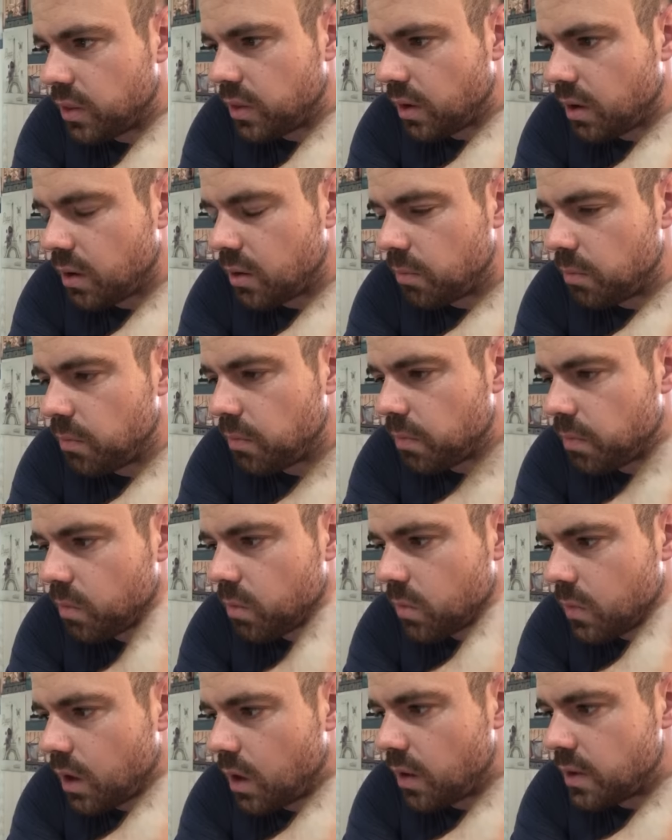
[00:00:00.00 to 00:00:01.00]

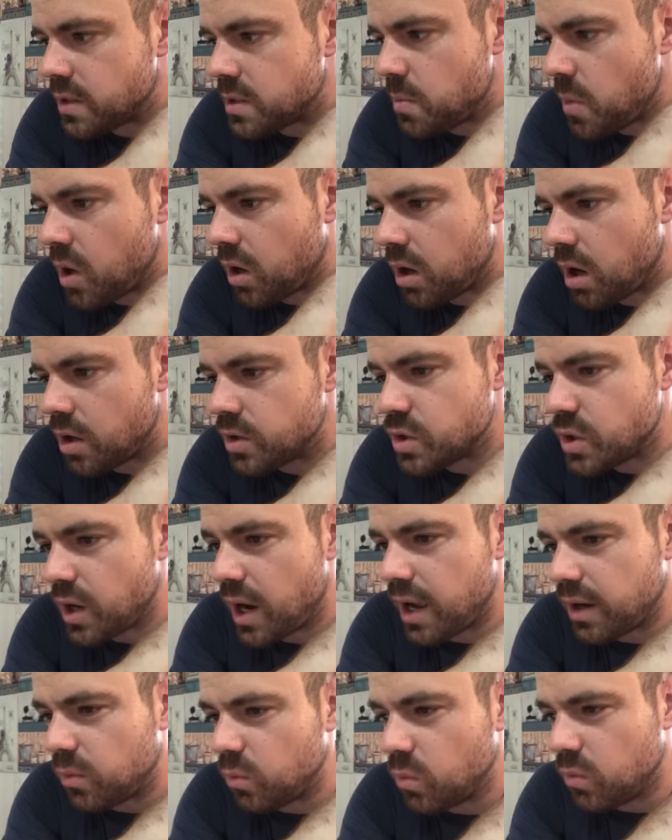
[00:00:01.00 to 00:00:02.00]
the smart
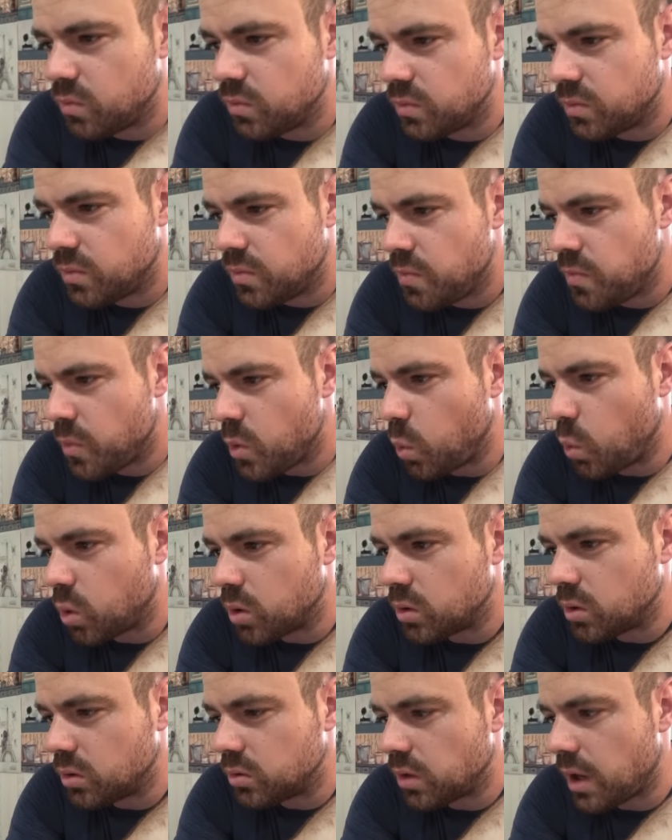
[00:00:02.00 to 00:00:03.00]
contract
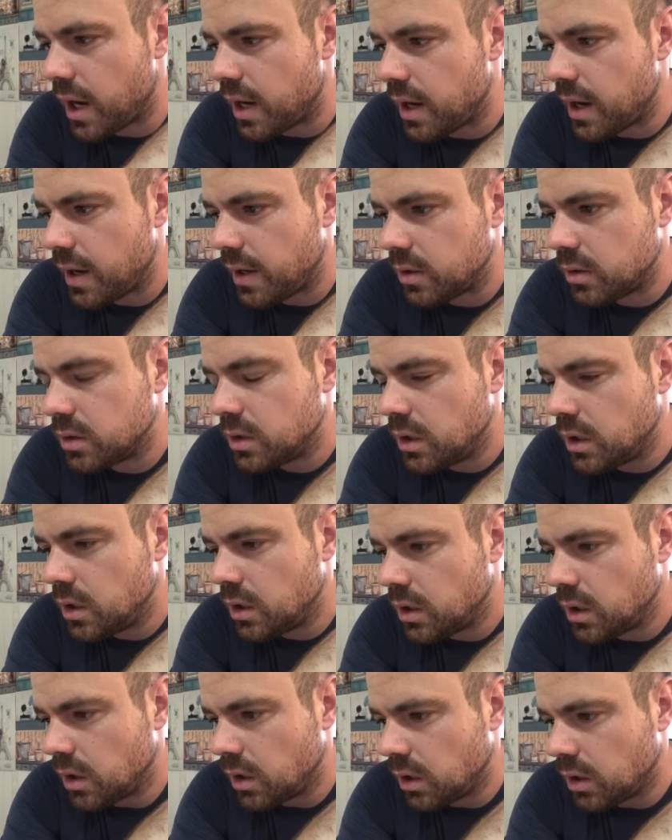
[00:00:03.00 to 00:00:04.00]
world right now.
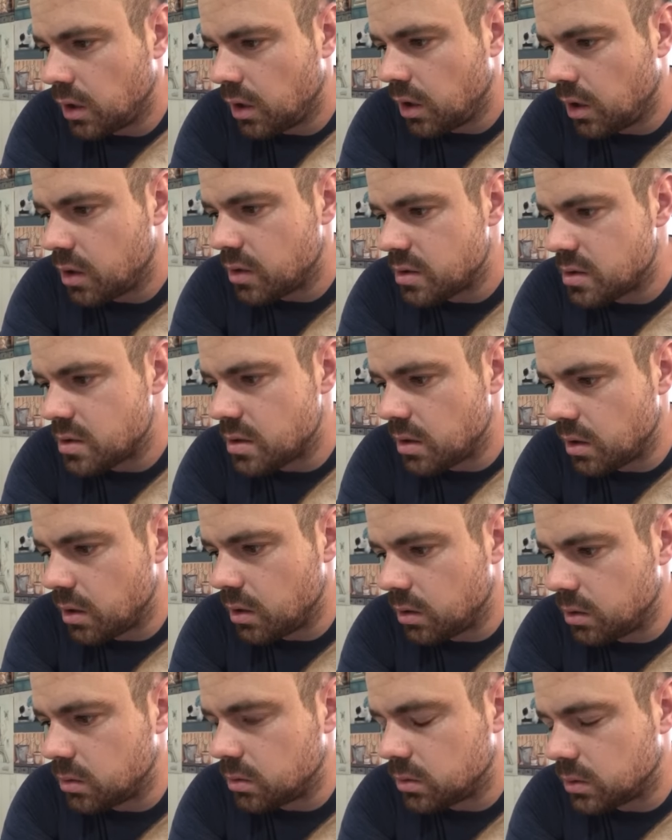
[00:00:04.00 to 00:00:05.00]

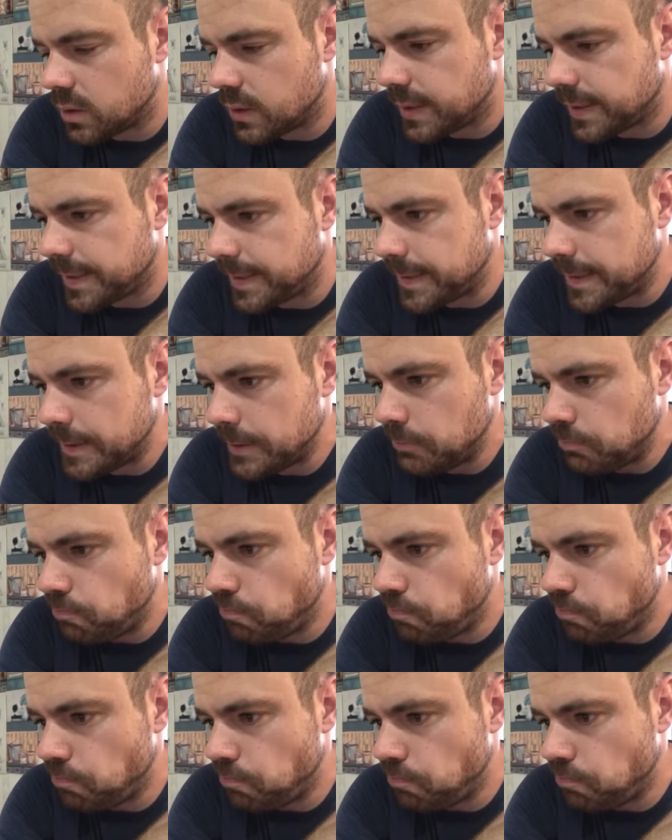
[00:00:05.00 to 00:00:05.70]
So, I